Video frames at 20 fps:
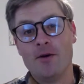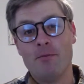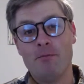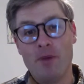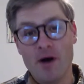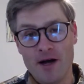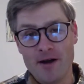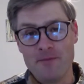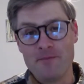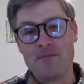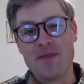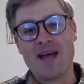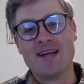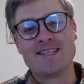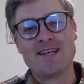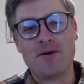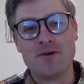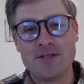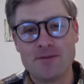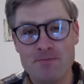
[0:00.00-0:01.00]
But
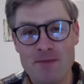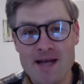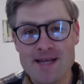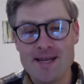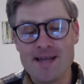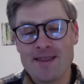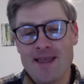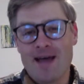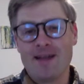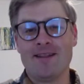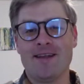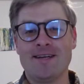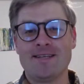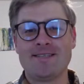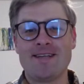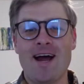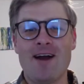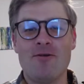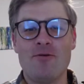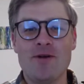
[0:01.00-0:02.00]
as I was making that
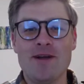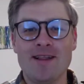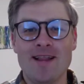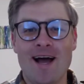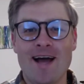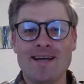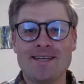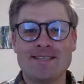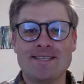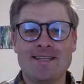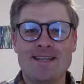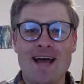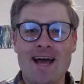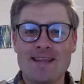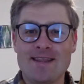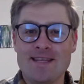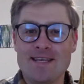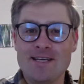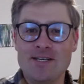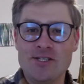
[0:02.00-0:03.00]
list, I realized
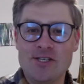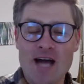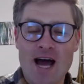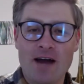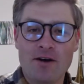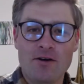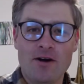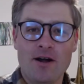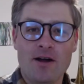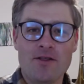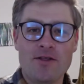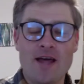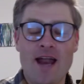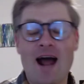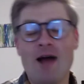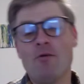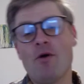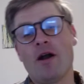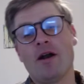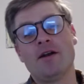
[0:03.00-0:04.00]
that the genre that
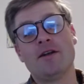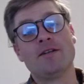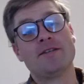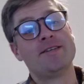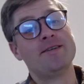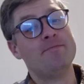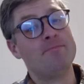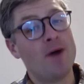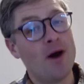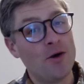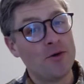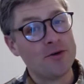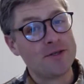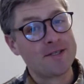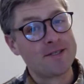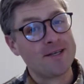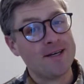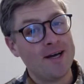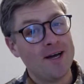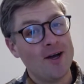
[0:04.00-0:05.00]
I wanted to see
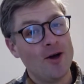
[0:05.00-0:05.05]
most